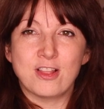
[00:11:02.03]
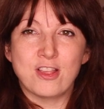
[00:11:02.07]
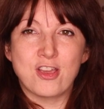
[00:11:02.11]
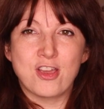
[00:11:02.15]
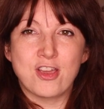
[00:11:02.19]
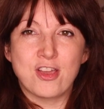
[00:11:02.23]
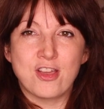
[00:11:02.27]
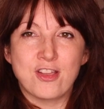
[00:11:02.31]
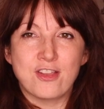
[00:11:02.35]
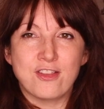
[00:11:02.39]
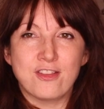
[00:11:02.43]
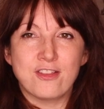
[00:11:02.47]

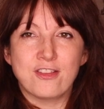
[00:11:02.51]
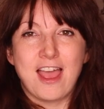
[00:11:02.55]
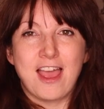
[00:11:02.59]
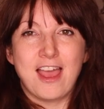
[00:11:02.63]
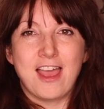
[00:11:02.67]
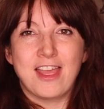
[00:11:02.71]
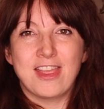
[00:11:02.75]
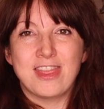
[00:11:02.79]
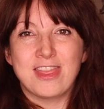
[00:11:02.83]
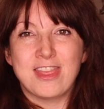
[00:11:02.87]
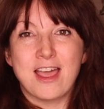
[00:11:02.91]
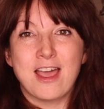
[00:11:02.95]
learn,
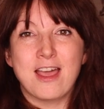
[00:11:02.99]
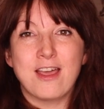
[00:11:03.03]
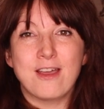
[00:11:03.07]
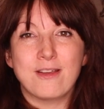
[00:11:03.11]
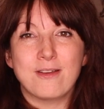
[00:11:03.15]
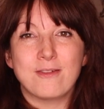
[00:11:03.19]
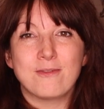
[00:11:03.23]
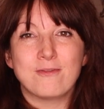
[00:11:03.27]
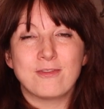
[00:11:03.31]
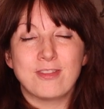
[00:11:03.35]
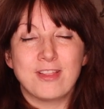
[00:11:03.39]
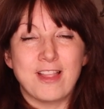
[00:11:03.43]
and that
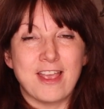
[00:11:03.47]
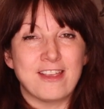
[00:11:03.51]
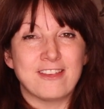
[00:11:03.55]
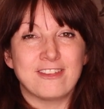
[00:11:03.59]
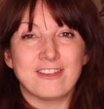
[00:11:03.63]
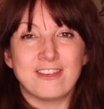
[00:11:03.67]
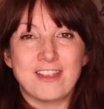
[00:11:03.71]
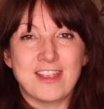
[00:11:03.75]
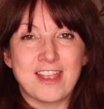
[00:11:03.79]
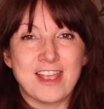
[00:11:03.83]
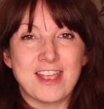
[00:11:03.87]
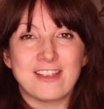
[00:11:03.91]

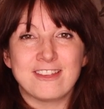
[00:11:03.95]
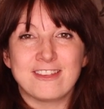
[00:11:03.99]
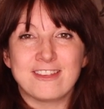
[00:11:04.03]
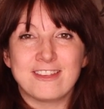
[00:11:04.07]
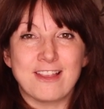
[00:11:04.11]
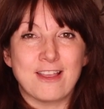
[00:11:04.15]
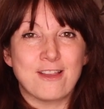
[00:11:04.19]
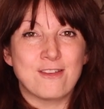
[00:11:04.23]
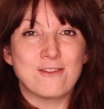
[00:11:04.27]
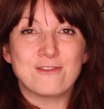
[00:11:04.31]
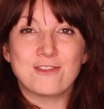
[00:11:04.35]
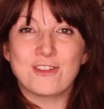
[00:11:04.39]
lesson is
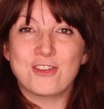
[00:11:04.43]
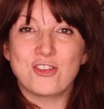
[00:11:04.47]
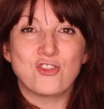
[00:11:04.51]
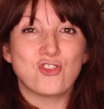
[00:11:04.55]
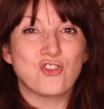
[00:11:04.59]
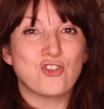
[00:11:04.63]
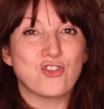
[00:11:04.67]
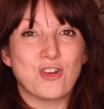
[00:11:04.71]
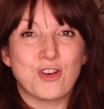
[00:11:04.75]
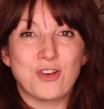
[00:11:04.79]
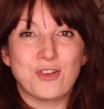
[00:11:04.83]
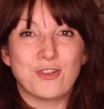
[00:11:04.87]

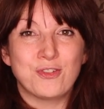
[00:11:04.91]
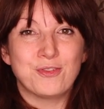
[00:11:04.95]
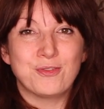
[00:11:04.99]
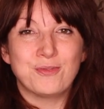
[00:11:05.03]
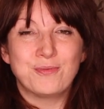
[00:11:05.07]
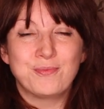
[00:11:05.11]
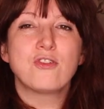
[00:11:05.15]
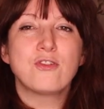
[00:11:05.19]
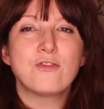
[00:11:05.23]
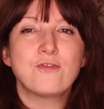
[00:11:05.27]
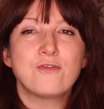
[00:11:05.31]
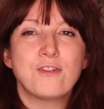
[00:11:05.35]
self-control.
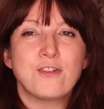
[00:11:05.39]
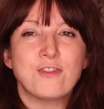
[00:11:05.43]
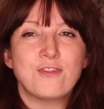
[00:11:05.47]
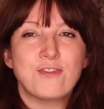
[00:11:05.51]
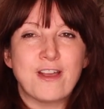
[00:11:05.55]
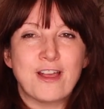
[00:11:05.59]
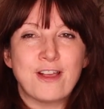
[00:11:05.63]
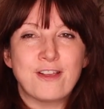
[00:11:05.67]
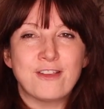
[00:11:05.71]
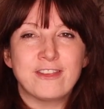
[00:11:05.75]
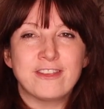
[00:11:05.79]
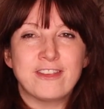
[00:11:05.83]
Through
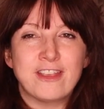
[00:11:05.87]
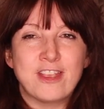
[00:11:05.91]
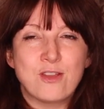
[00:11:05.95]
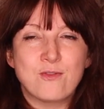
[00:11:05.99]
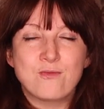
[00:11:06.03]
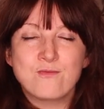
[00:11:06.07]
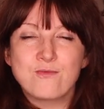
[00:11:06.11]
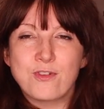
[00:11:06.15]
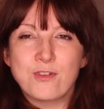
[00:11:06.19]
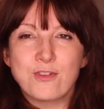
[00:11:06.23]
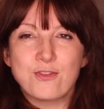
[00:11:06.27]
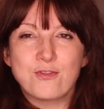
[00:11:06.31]
roughhousing
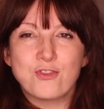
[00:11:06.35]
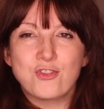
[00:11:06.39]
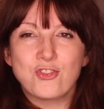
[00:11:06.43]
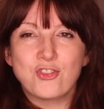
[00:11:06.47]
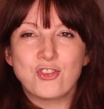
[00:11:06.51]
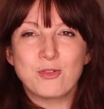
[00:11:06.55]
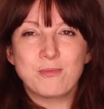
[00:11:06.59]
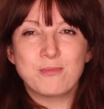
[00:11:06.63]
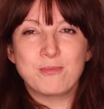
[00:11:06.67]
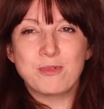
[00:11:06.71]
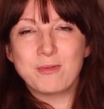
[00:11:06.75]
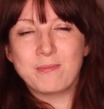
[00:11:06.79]
and rough and
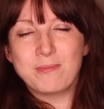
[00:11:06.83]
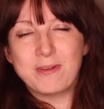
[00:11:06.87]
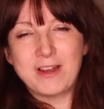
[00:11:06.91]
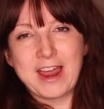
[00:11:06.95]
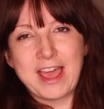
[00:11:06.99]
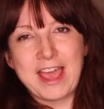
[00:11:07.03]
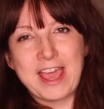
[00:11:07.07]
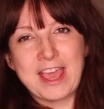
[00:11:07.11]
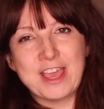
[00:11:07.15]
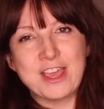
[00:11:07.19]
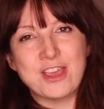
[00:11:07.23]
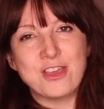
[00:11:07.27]
tumble
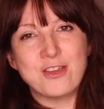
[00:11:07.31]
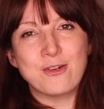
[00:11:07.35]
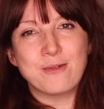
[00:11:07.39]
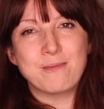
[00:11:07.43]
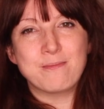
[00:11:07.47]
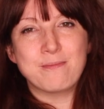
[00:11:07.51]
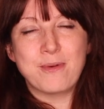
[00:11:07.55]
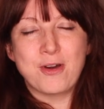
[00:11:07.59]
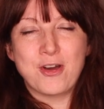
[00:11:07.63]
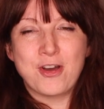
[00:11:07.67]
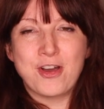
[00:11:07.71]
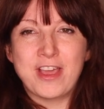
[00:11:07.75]
play, your
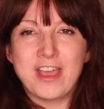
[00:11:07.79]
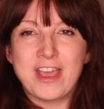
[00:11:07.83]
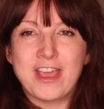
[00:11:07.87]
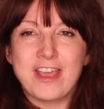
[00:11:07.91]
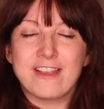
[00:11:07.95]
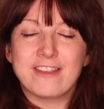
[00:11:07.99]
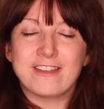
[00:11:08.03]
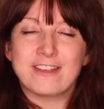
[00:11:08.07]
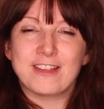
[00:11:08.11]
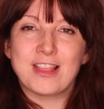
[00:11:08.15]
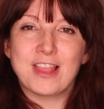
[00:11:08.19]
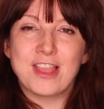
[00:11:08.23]
boy
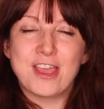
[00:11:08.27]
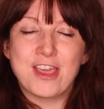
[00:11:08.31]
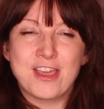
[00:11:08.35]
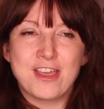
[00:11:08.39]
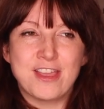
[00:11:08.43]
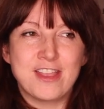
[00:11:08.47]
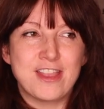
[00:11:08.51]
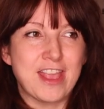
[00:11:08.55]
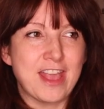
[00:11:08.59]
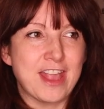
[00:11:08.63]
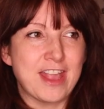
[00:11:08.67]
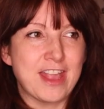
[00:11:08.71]
is
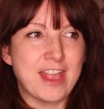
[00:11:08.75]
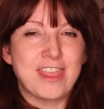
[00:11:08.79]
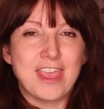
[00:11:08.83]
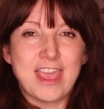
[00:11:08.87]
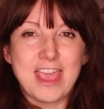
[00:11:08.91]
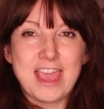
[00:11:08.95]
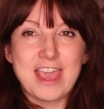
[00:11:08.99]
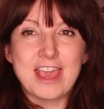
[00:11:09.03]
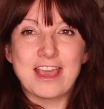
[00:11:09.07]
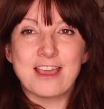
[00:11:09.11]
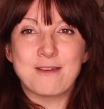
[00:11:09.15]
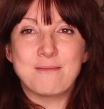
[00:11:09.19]
learning
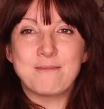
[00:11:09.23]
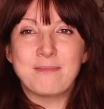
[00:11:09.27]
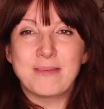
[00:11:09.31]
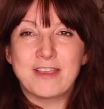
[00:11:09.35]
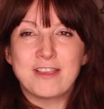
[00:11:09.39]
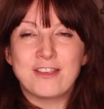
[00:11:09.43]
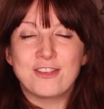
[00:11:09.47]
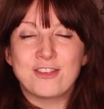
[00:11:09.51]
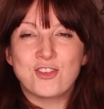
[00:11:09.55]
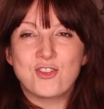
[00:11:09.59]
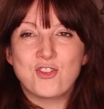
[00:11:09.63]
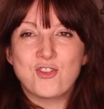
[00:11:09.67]
that he can
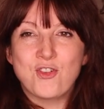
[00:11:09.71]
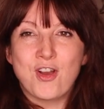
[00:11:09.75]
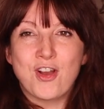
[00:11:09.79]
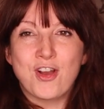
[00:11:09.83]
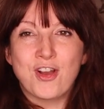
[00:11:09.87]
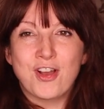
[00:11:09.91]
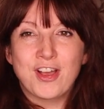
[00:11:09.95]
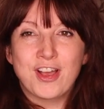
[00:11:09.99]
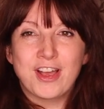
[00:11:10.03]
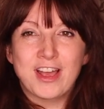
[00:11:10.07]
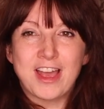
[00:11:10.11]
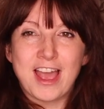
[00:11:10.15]
be
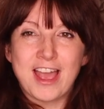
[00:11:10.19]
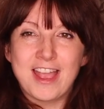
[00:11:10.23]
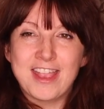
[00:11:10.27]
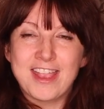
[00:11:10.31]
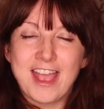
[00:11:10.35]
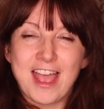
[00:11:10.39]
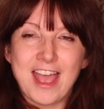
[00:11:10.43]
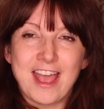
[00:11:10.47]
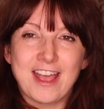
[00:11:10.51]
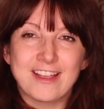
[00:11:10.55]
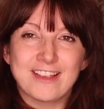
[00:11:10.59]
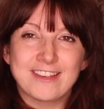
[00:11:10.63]
strong
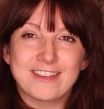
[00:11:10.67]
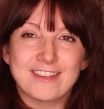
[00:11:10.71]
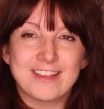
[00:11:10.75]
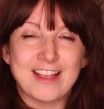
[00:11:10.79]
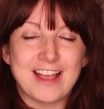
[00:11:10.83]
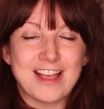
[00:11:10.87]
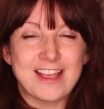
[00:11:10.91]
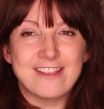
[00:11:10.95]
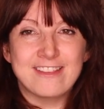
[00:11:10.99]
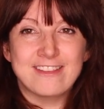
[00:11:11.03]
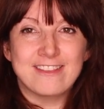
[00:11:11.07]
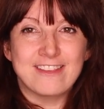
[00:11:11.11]
and
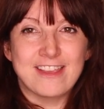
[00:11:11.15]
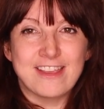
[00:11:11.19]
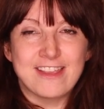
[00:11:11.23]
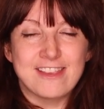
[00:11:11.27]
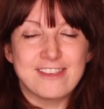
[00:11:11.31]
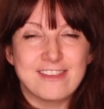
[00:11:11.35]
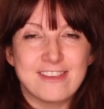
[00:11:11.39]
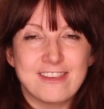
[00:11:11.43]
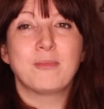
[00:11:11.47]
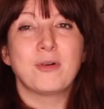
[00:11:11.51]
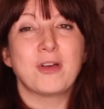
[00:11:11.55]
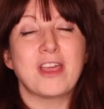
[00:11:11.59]

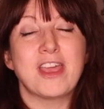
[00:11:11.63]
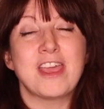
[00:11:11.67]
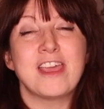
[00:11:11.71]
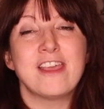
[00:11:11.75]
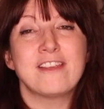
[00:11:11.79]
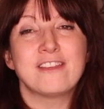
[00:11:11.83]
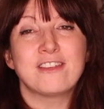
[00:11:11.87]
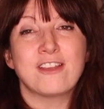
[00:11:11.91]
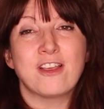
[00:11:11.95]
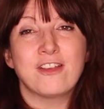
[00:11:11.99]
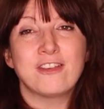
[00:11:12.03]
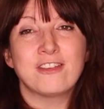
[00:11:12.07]
excited, but he
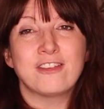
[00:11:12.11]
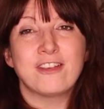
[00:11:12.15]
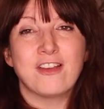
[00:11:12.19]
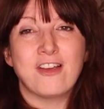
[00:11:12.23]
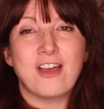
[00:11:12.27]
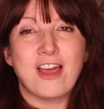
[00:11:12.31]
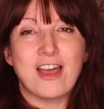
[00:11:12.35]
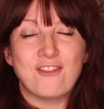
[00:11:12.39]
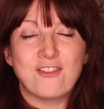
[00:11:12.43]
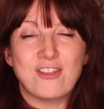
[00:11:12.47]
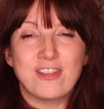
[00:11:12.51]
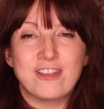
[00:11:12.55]
is also
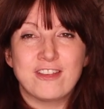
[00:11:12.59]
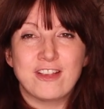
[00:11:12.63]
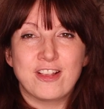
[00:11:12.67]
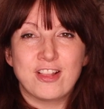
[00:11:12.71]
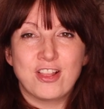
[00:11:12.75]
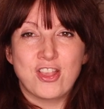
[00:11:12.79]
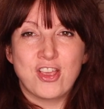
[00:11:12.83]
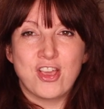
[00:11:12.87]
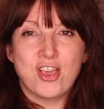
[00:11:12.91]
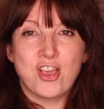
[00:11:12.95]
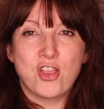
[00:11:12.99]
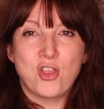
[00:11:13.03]
having to
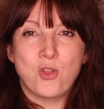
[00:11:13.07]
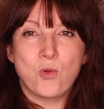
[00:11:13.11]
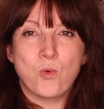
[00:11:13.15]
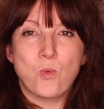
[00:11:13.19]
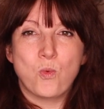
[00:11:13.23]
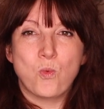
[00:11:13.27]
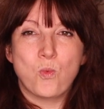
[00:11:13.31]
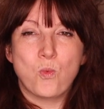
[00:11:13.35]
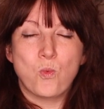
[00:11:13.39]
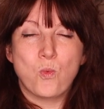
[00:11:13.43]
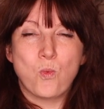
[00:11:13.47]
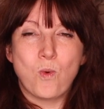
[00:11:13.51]
learn
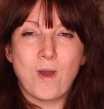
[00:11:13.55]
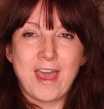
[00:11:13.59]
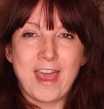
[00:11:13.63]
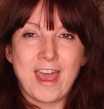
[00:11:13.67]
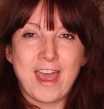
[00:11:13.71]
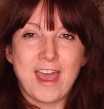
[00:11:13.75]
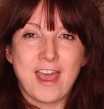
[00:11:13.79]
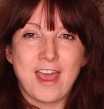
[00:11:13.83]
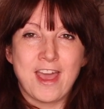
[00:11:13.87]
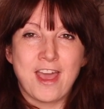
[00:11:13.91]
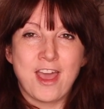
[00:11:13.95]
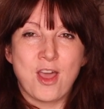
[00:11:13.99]

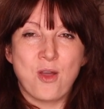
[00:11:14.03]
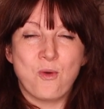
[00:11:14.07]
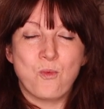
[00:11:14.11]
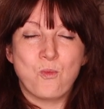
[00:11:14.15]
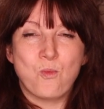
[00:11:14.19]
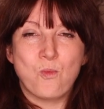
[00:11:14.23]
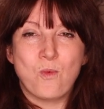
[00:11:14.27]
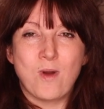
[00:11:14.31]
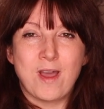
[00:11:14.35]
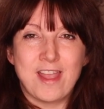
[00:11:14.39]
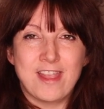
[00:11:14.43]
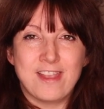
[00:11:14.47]
where
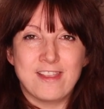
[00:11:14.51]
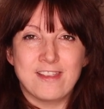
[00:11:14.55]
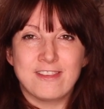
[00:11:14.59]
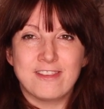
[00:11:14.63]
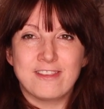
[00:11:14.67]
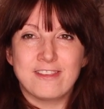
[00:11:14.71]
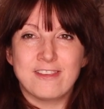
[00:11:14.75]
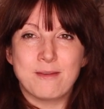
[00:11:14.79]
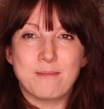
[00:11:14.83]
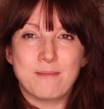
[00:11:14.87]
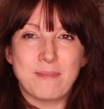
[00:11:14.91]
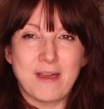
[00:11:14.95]
and when
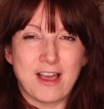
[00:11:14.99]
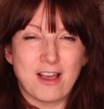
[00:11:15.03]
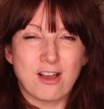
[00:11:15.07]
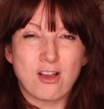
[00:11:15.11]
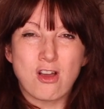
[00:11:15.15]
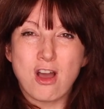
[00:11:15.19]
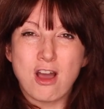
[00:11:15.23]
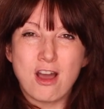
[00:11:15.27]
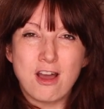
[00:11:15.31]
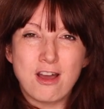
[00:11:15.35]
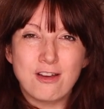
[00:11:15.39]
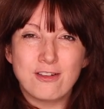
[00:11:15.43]
to
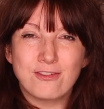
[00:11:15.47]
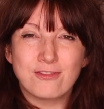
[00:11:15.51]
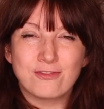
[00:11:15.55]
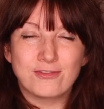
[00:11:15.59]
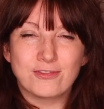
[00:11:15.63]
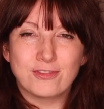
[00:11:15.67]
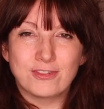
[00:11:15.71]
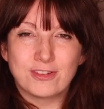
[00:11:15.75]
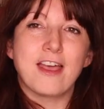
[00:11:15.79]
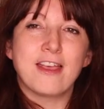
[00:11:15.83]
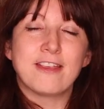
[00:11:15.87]
back off.